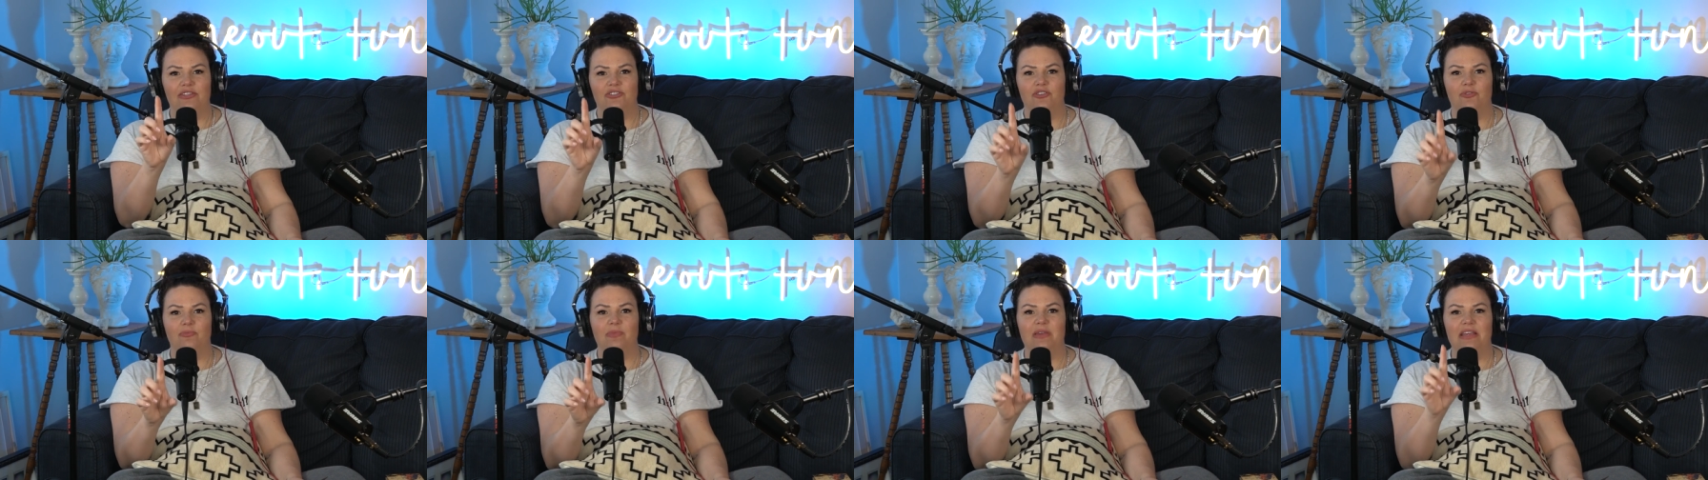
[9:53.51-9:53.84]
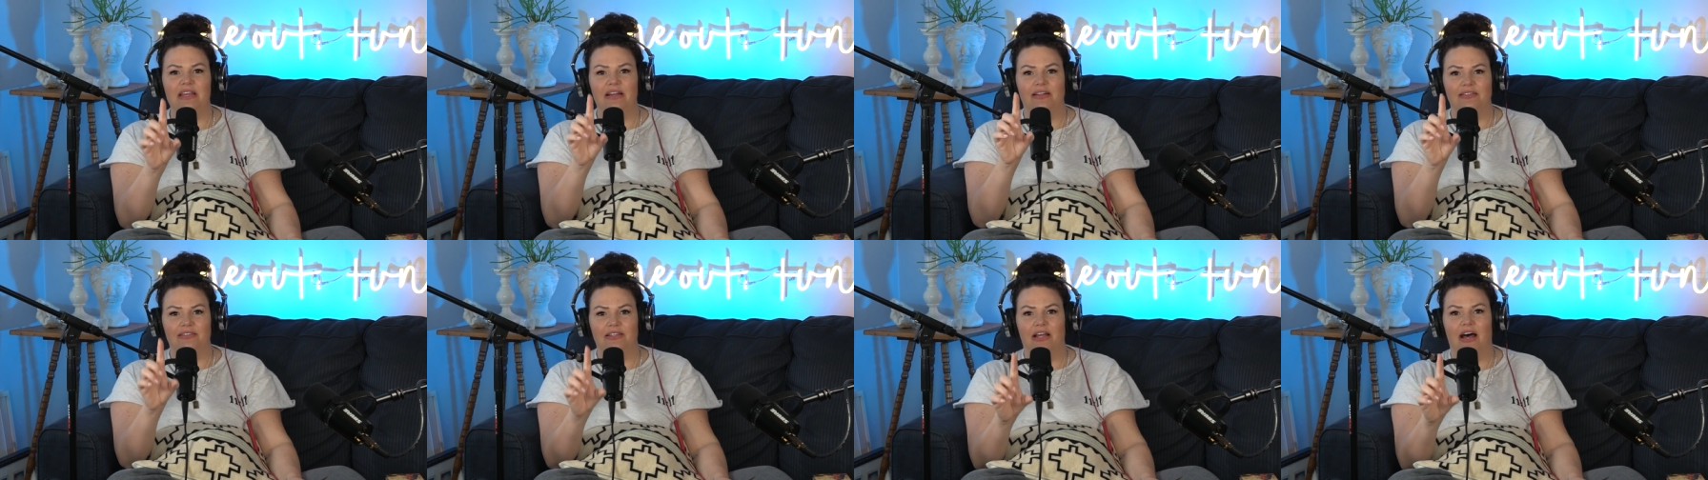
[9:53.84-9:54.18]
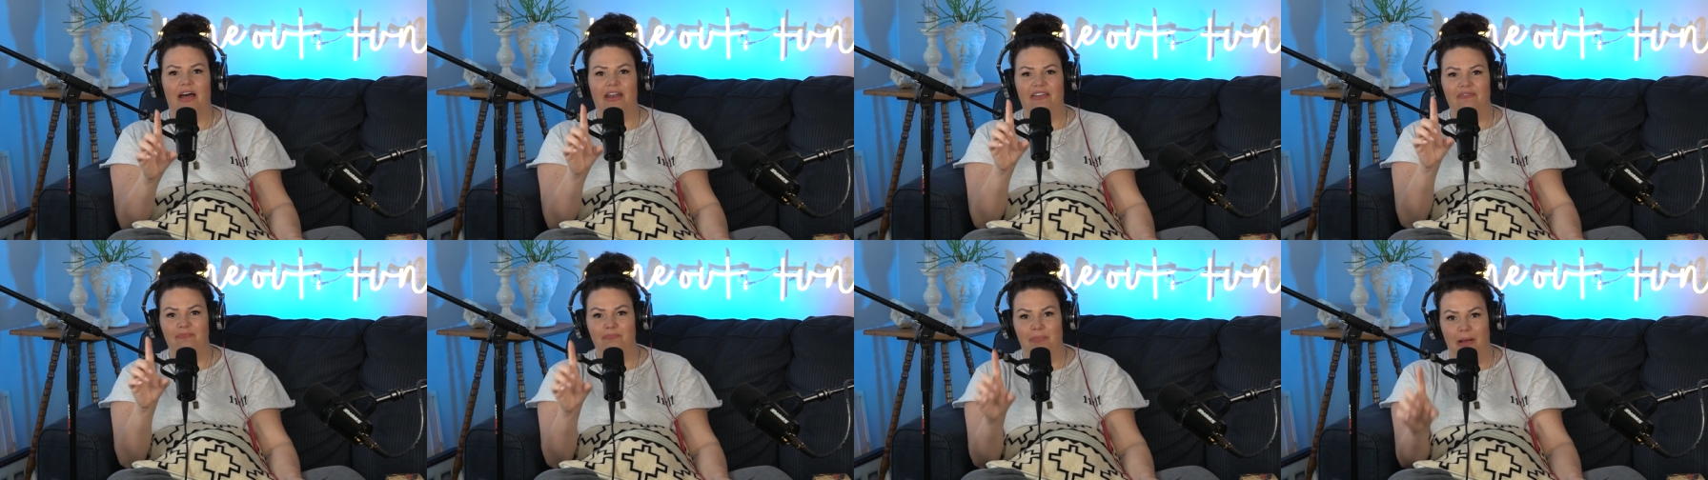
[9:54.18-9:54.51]
to be a
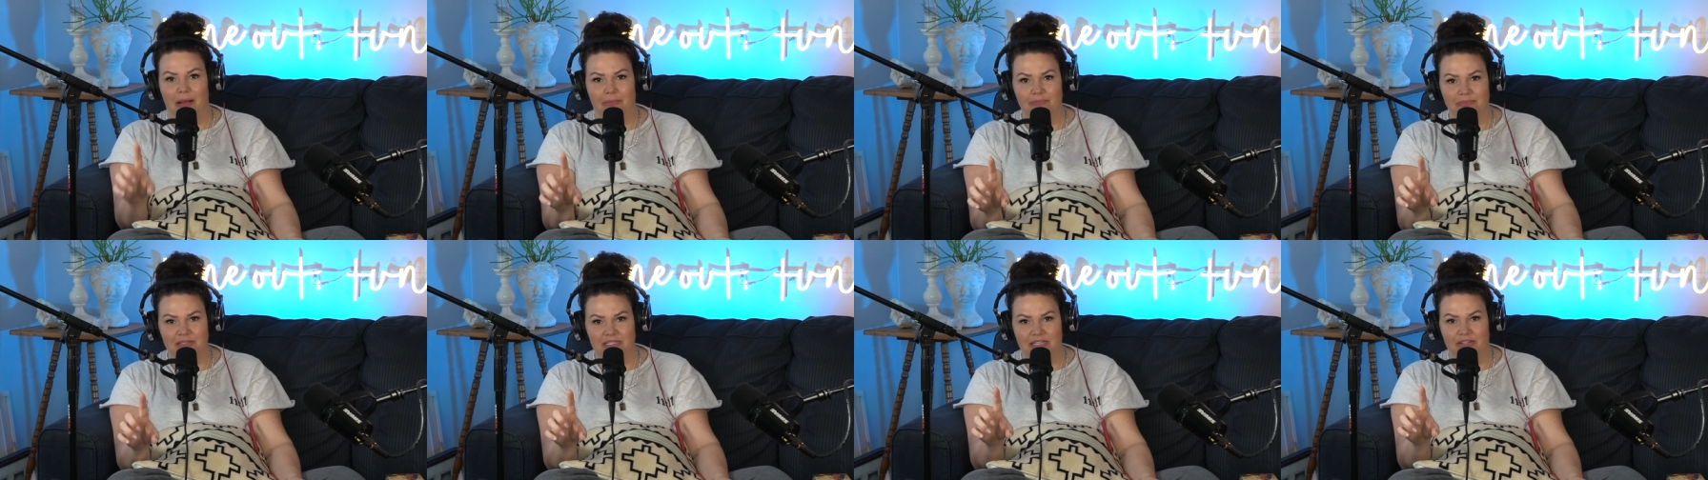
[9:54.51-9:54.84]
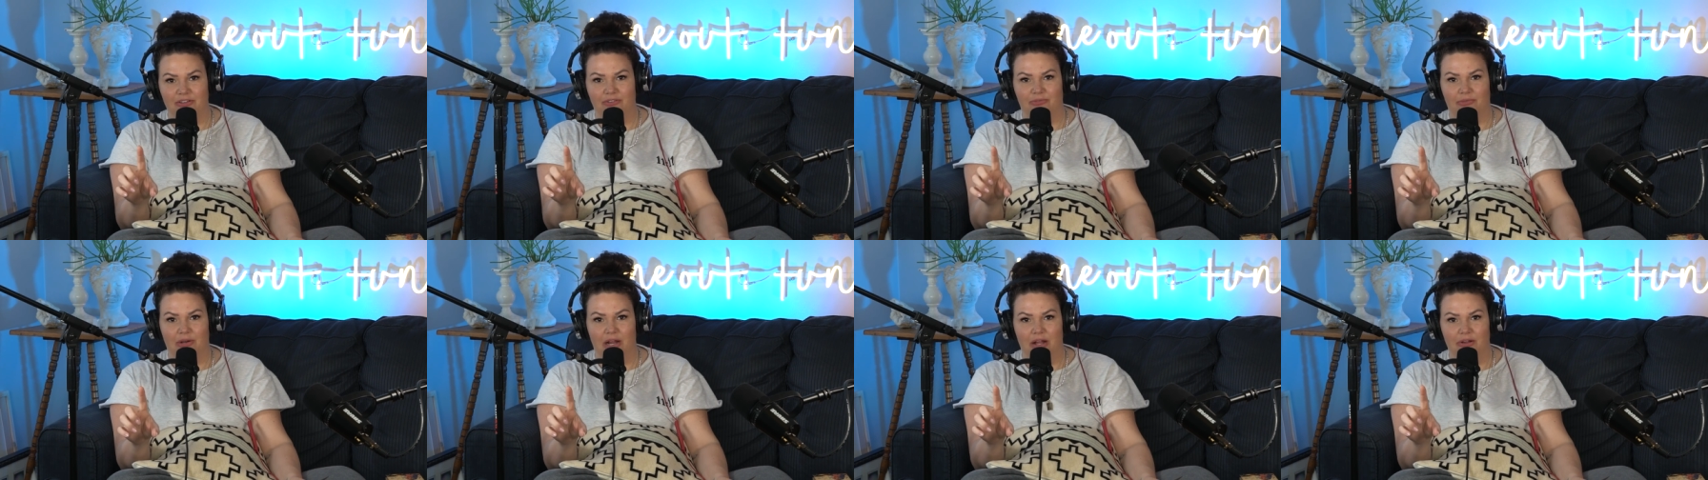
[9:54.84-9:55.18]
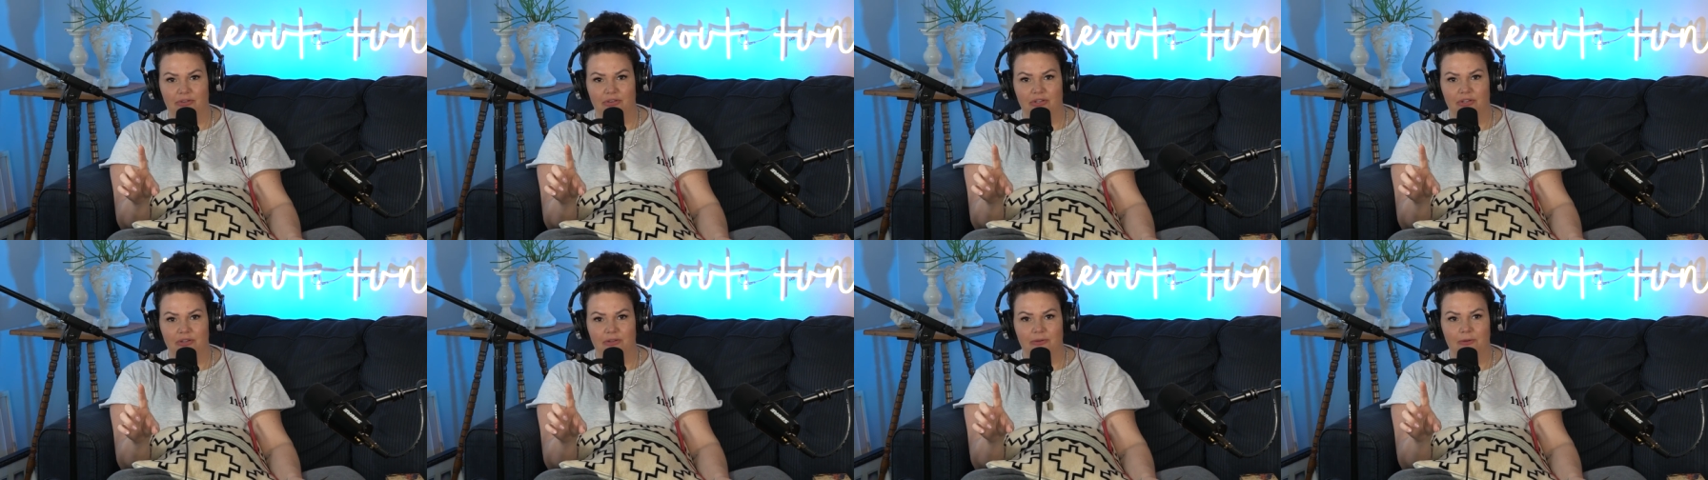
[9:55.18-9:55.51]
lot of bumps in the
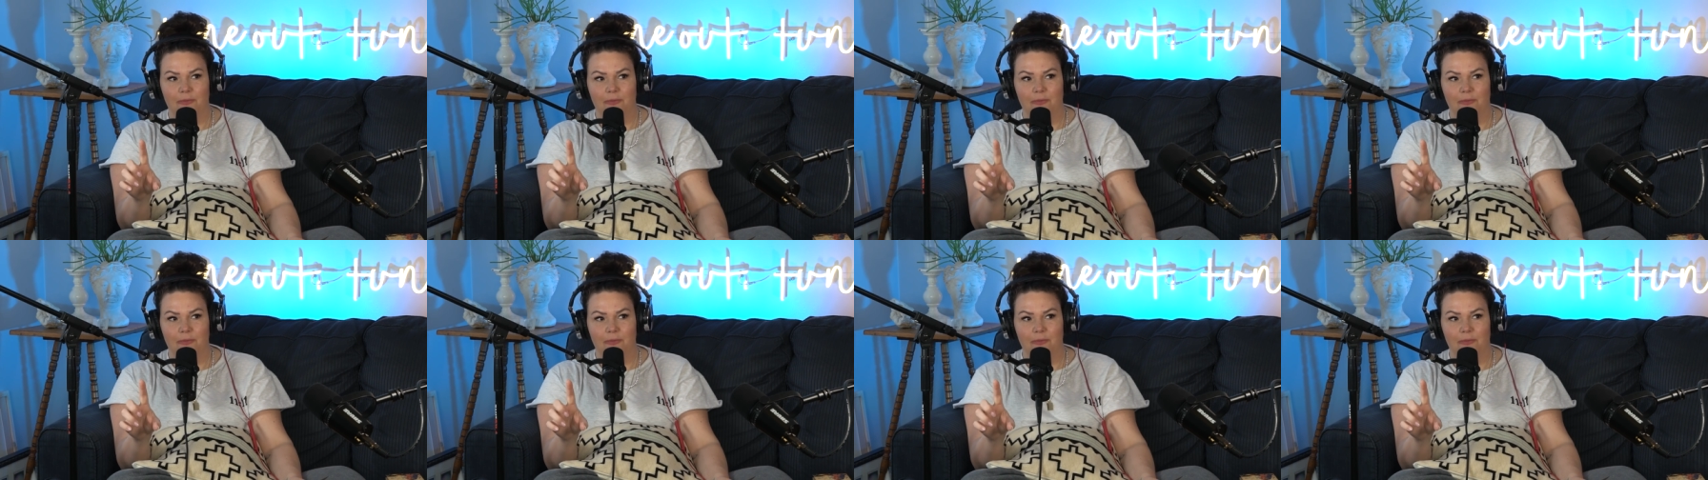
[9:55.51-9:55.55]
road